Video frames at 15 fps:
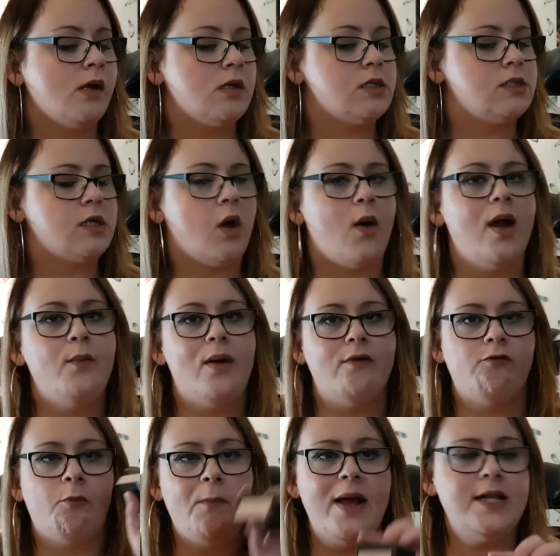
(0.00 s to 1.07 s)
So I went
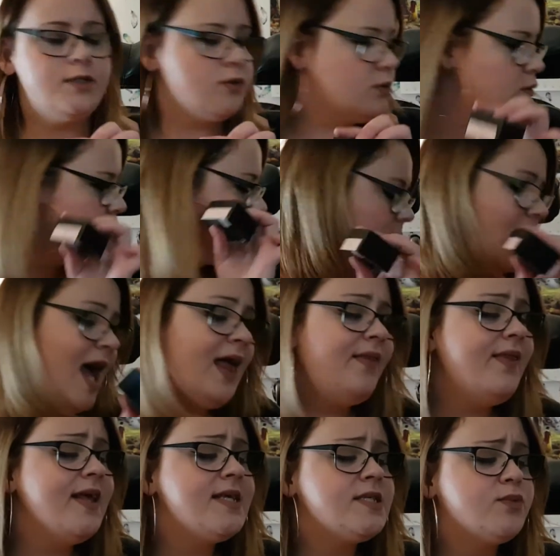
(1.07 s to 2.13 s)
for Petal, and
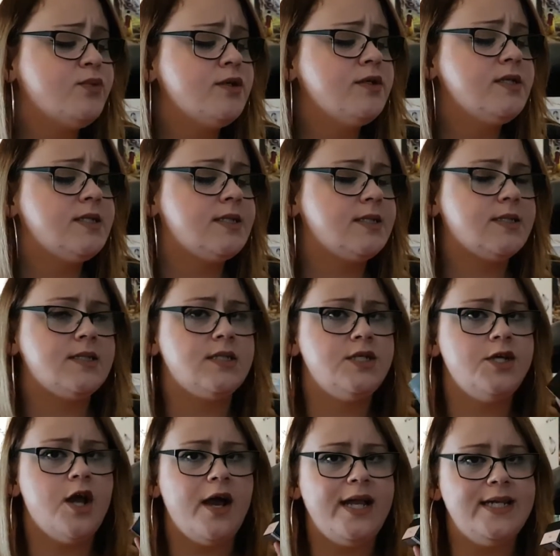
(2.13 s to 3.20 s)
this was
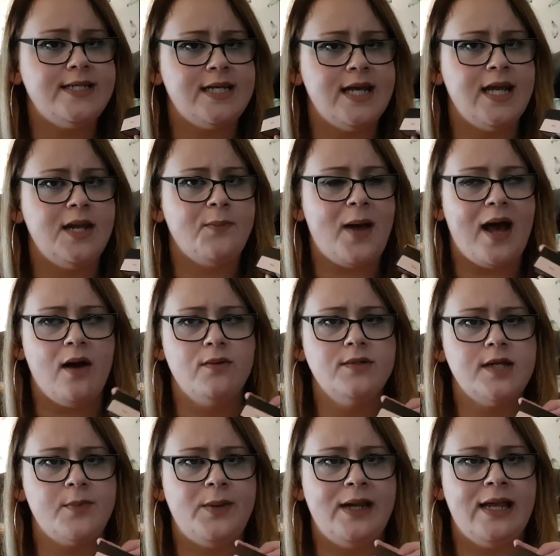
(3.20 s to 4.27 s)
£19,
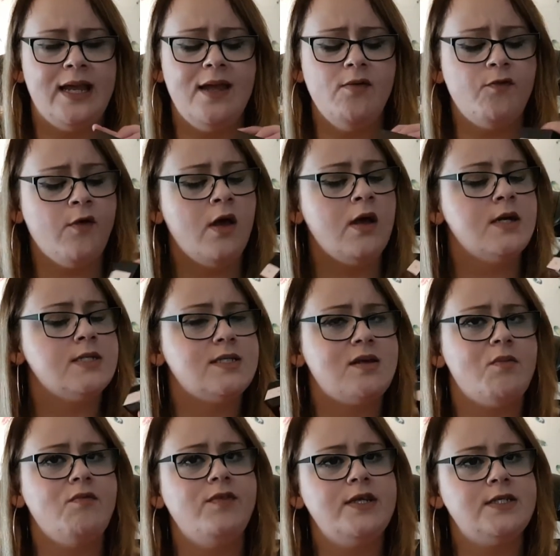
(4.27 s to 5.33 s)
I believe.
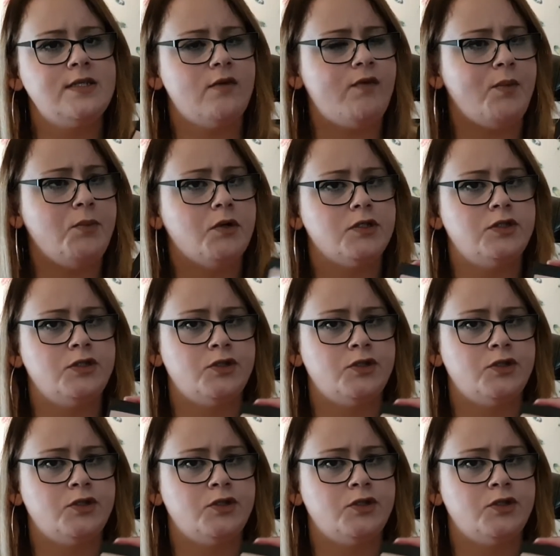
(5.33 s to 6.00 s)
Some of this stuff I'm not too